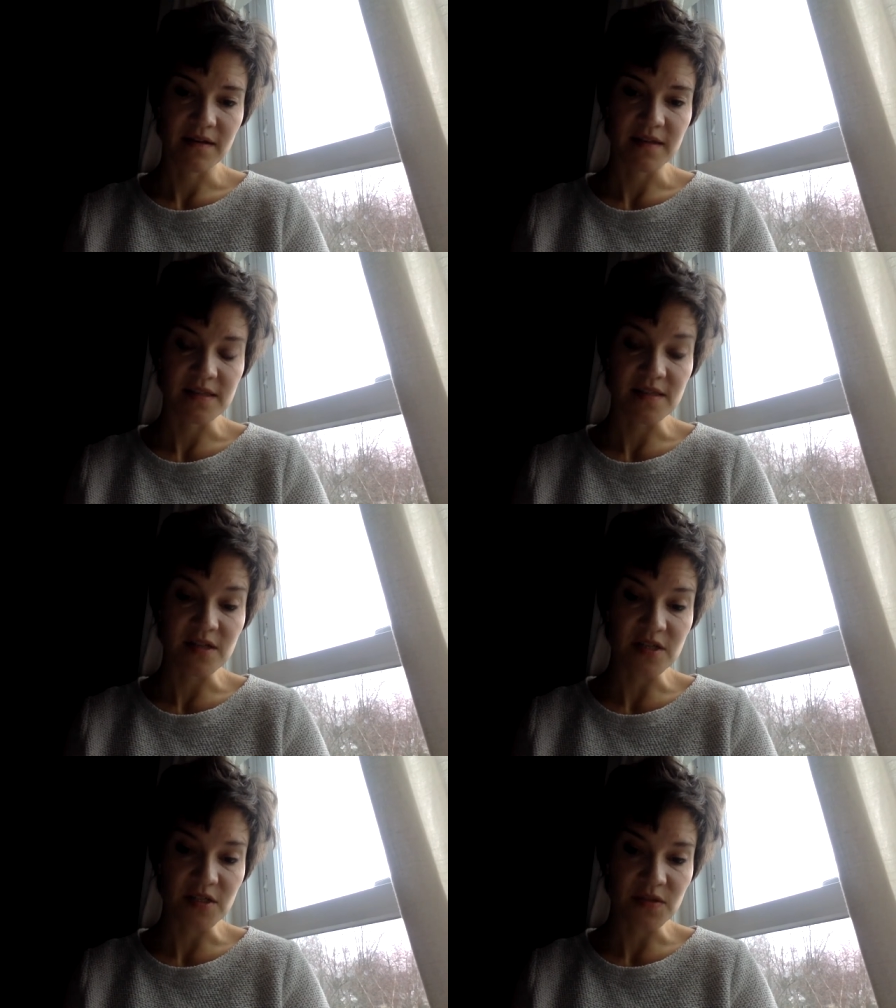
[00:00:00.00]
and
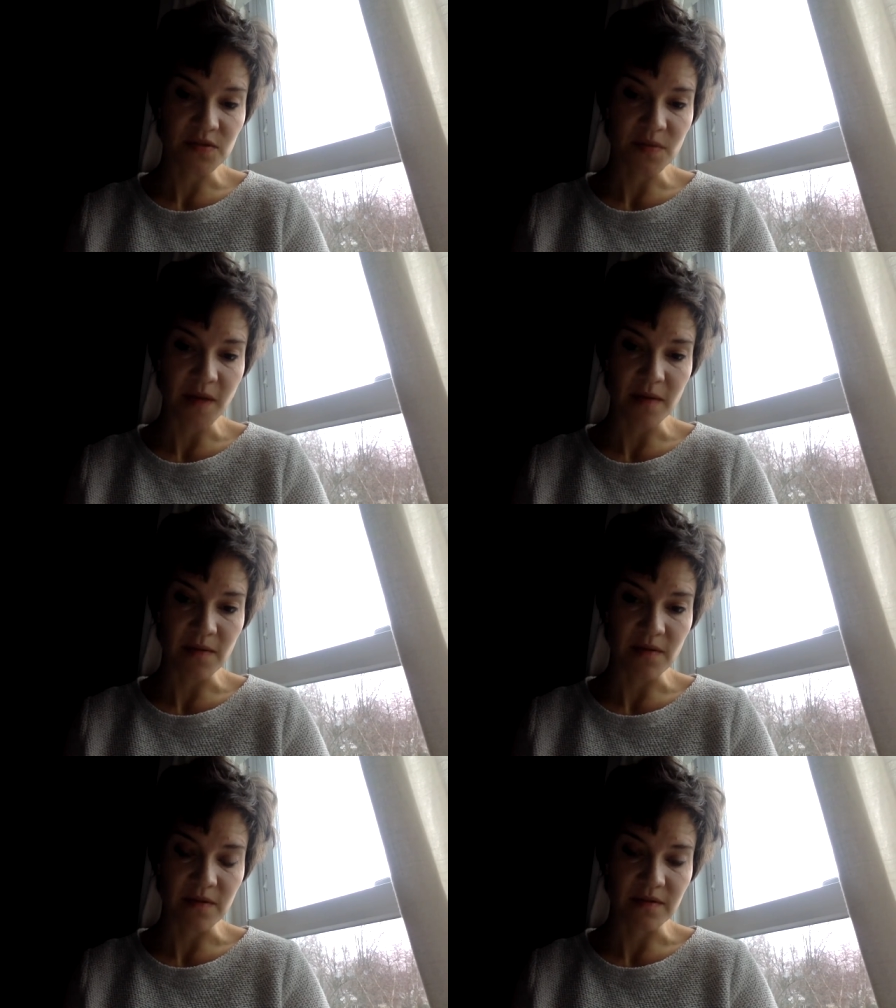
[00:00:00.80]
searched through the
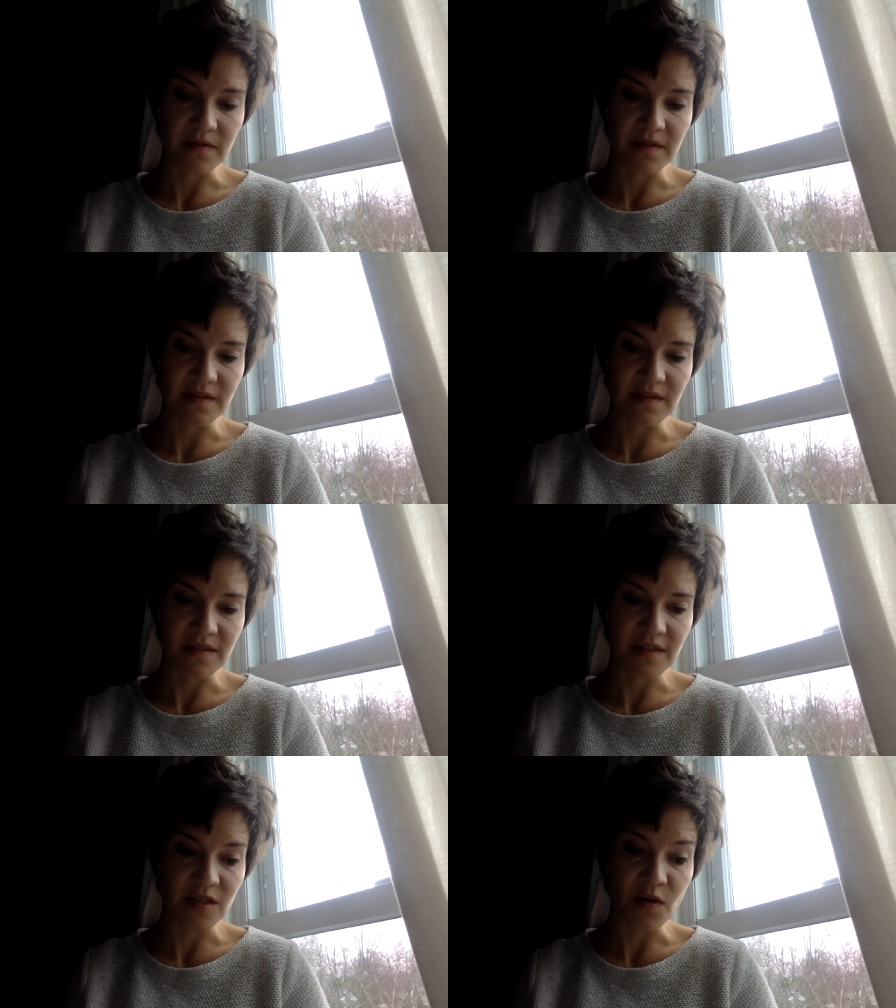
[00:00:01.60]
Bible
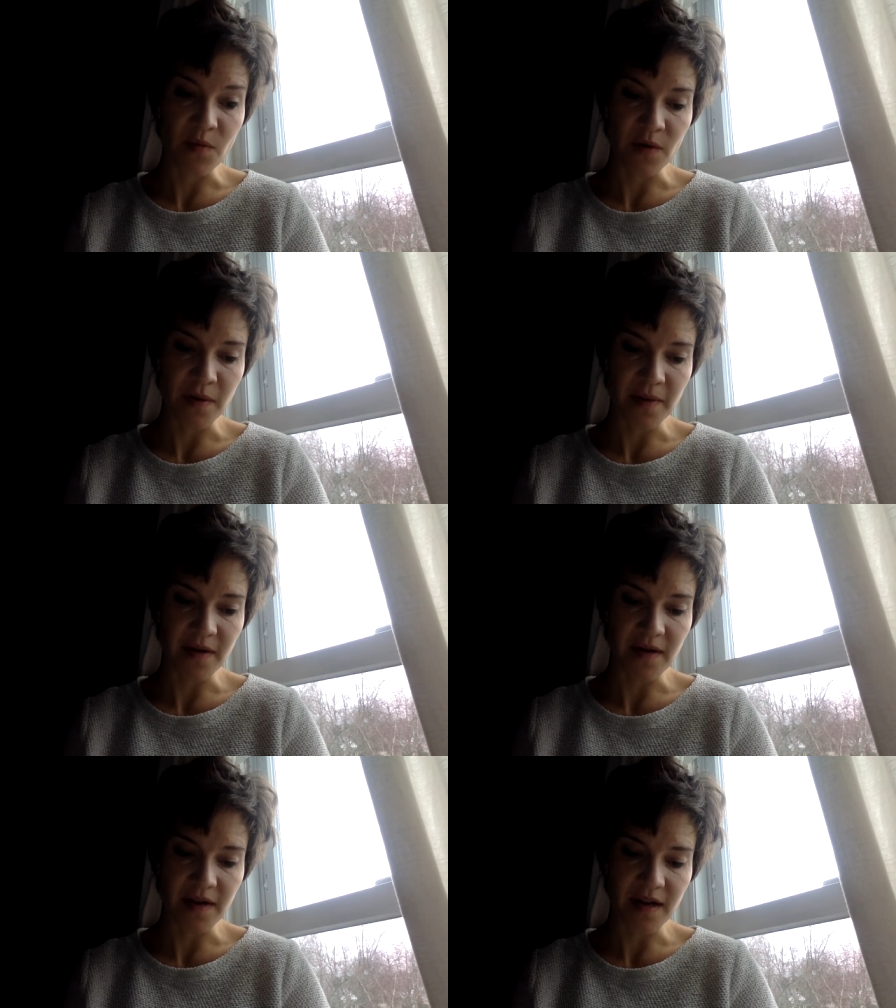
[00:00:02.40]
to know more
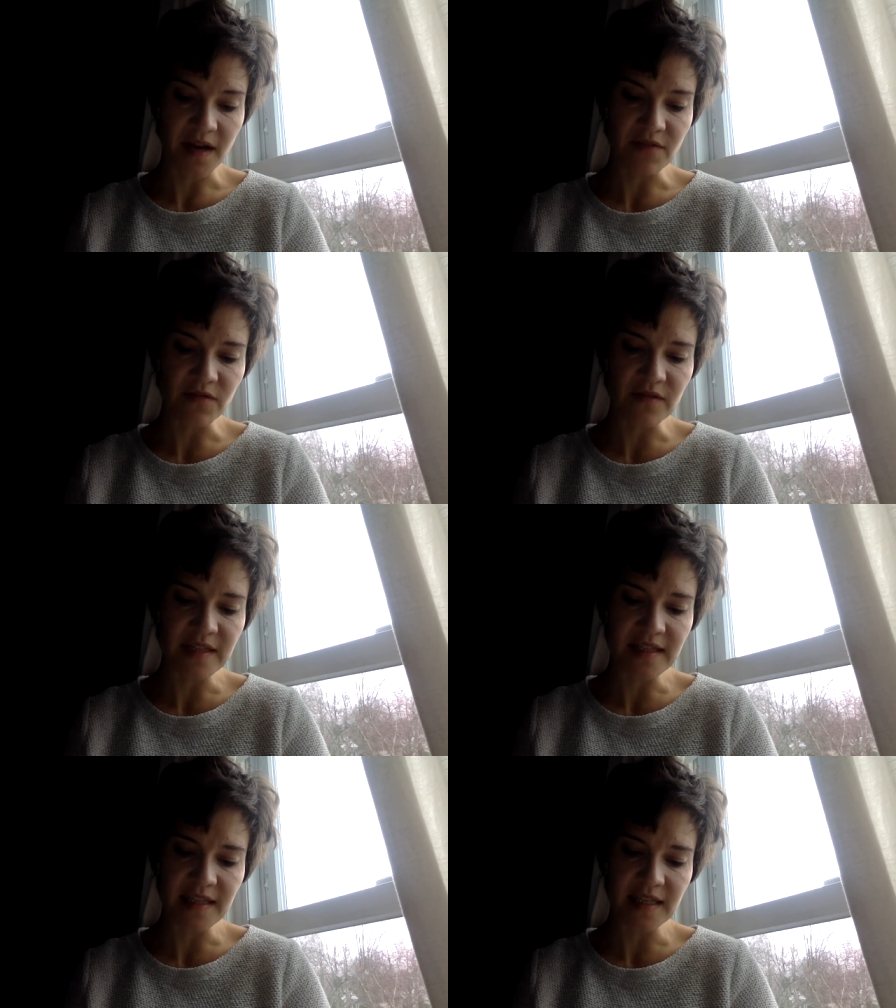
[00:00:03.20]
about it, I've
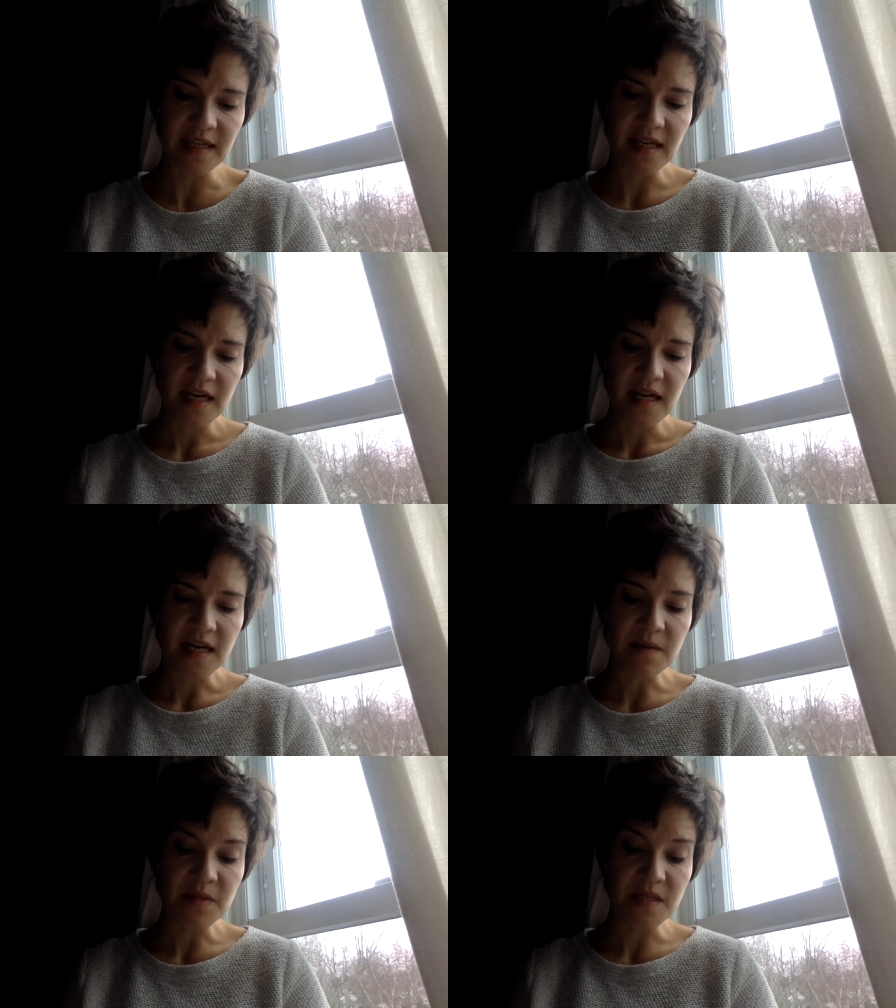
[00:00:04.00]
really
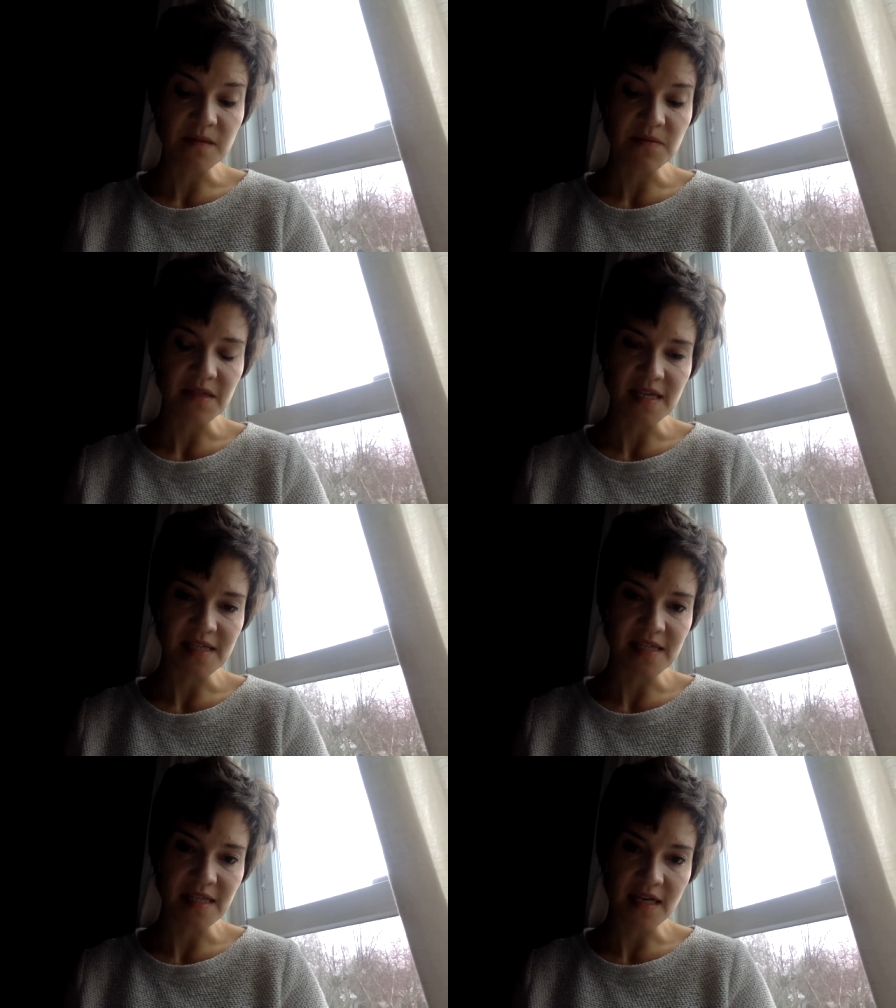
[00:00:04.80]
come to the
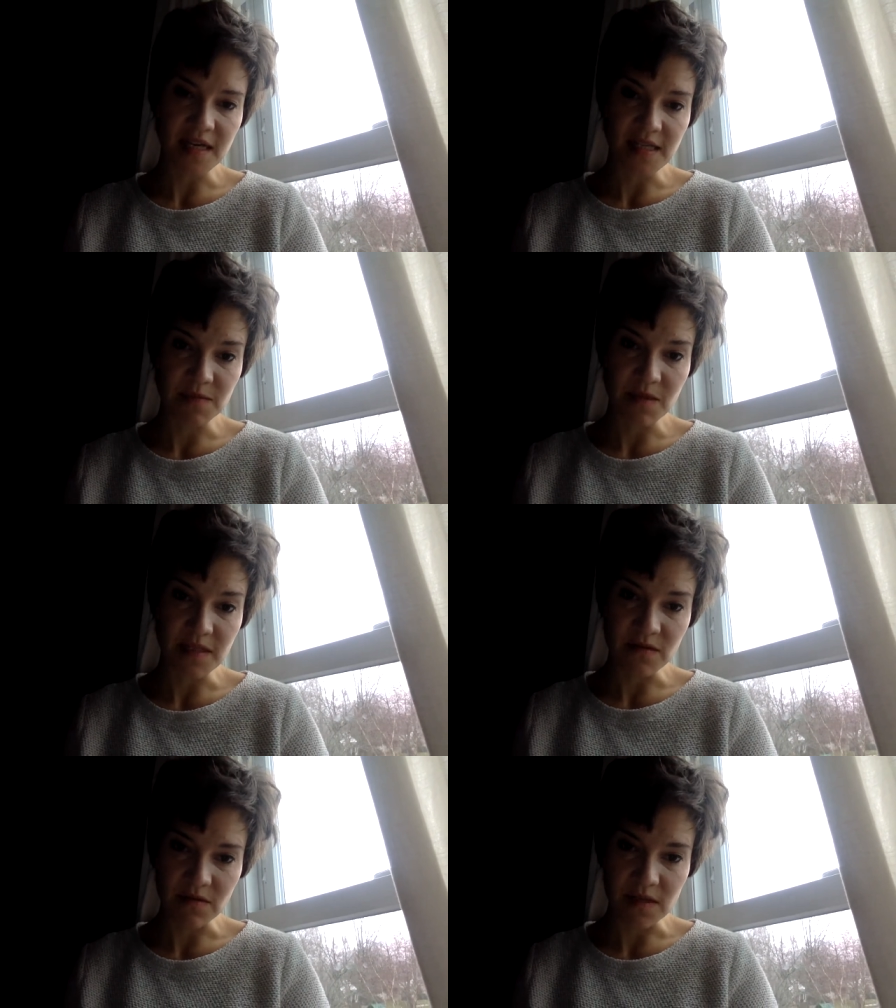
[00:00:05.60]
place that God
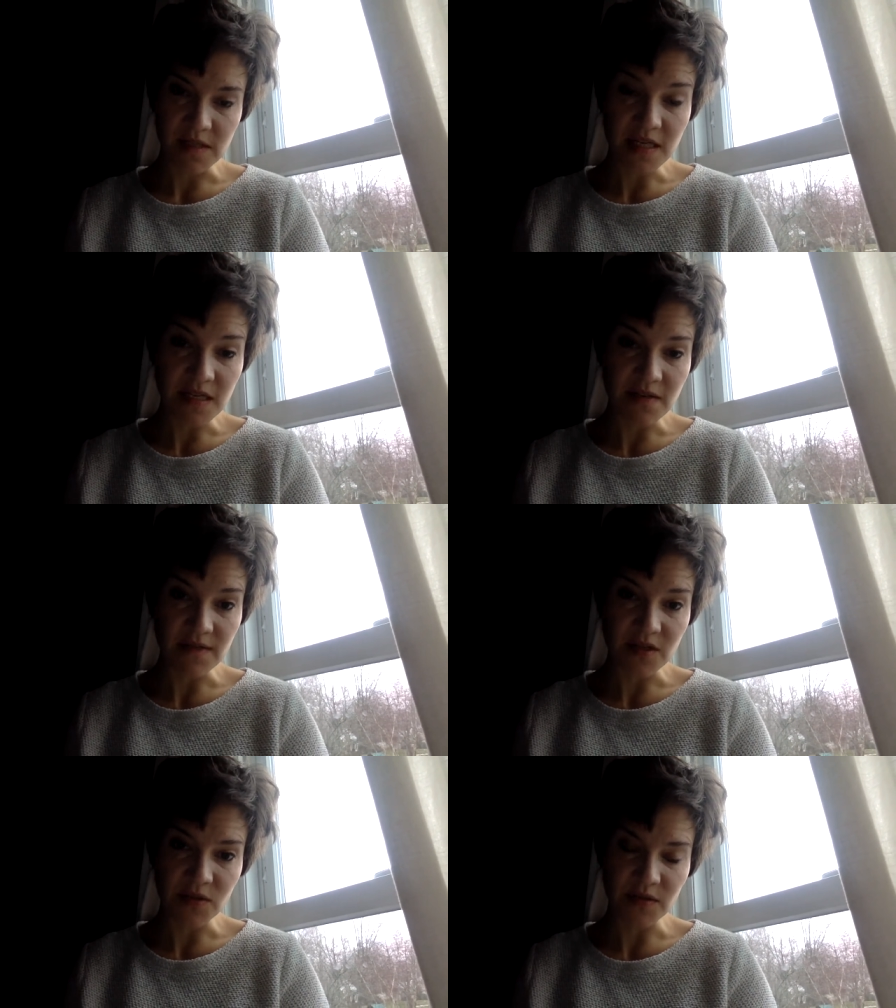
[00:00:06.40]
speaks to us
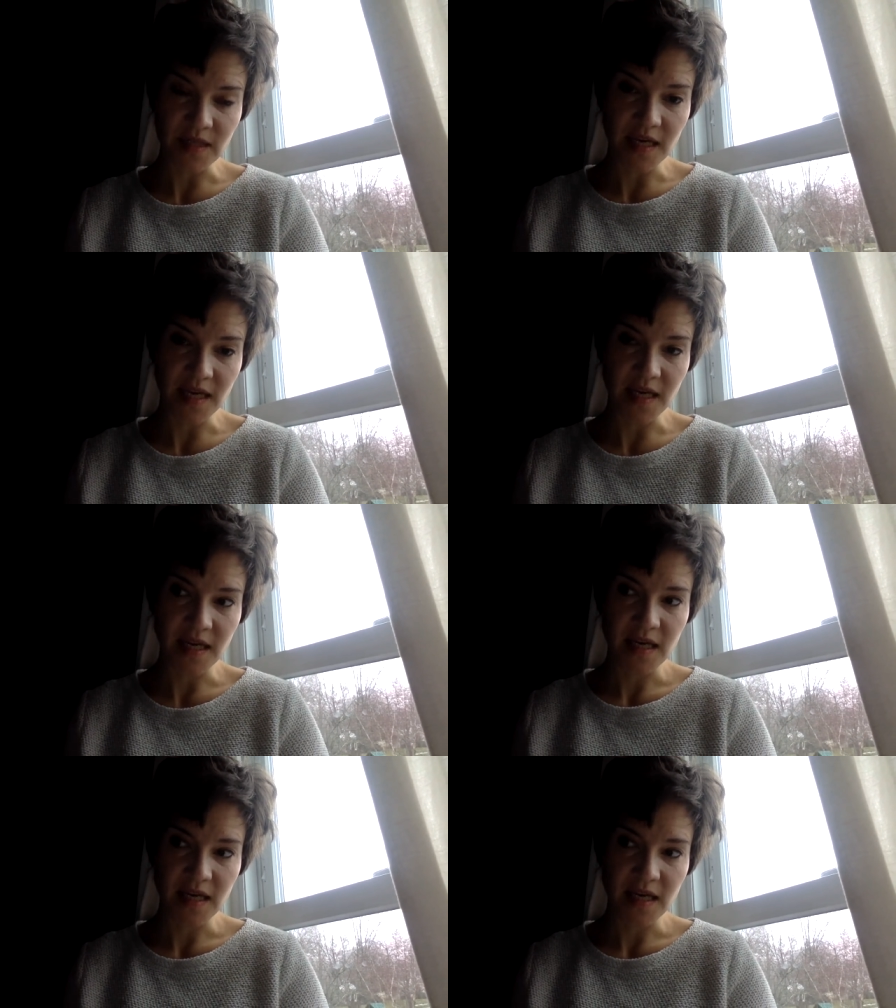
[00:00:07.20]
individually,